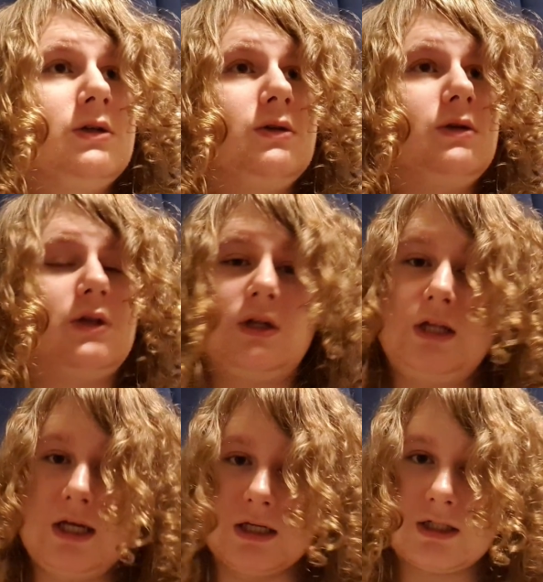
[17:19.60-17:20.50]

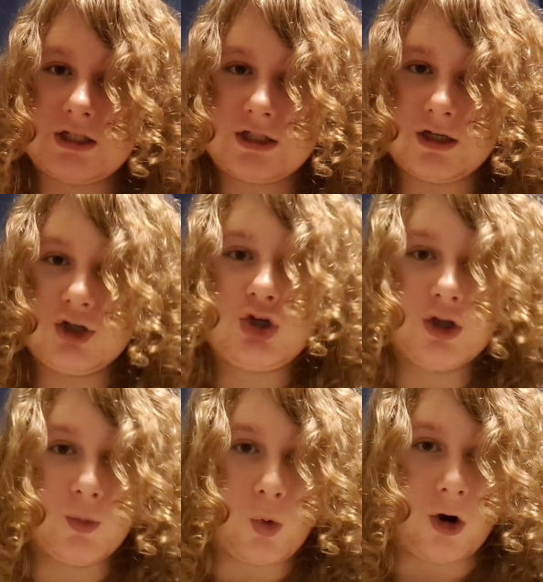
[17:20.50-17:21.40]
least to the
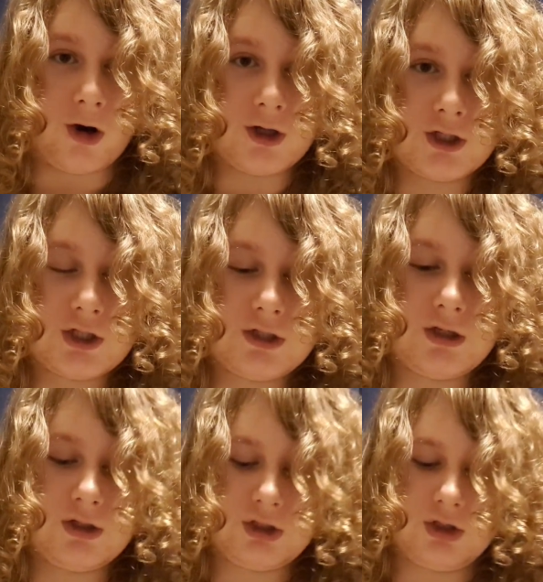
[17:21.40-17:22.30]
worst.
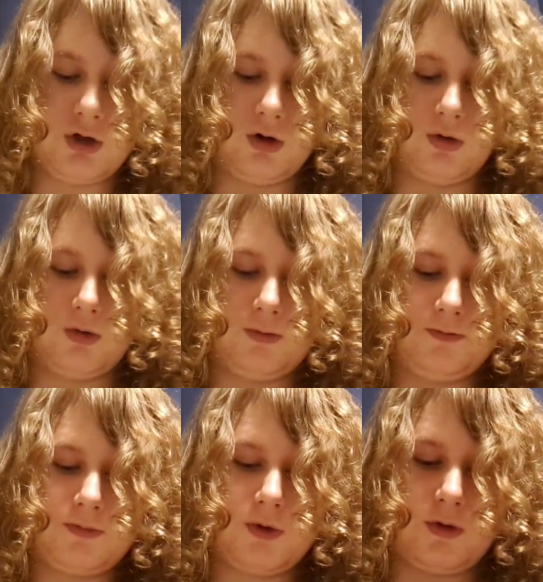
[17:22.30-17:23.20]
So,
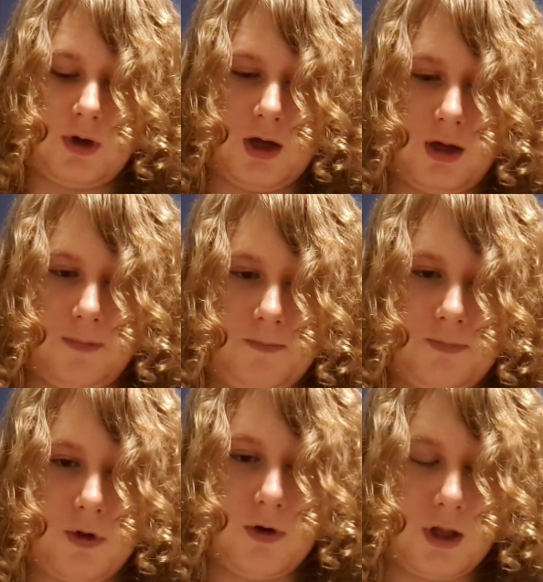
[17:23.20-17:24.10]
okay,
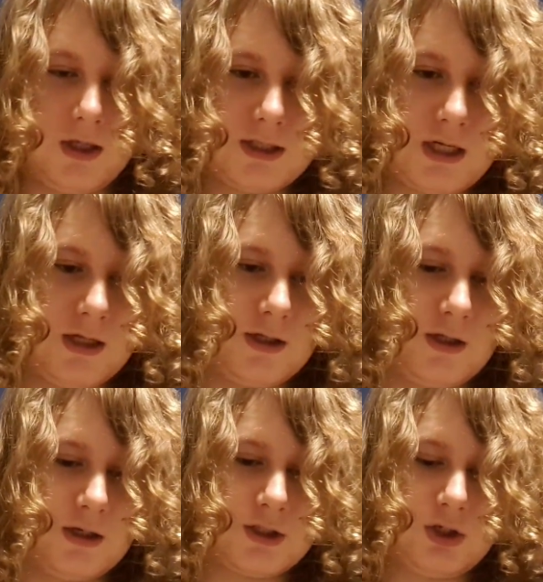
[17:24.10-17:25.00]
let's get into this.
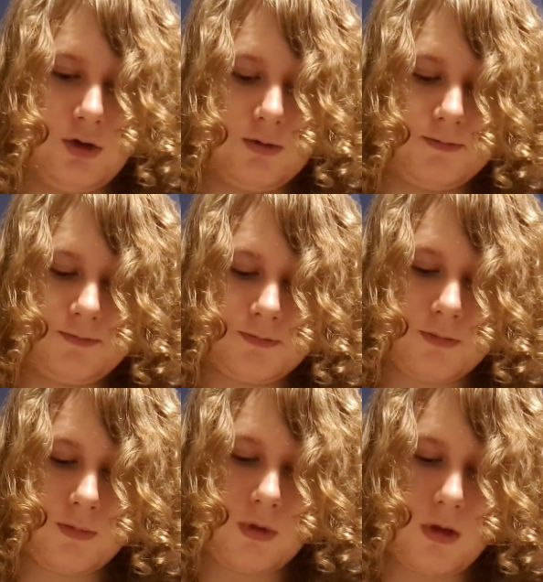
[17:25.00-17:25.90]
So,
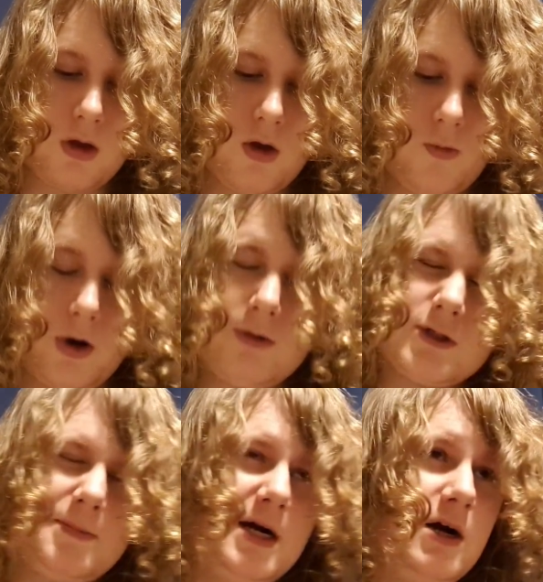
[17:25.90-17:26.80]
when I was
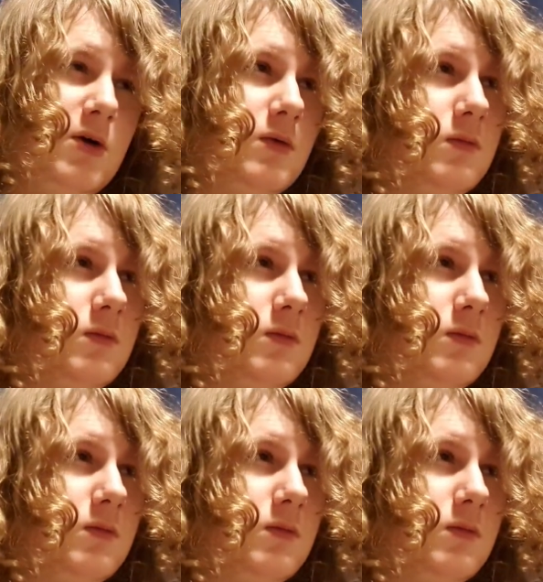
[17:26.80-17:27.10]
about,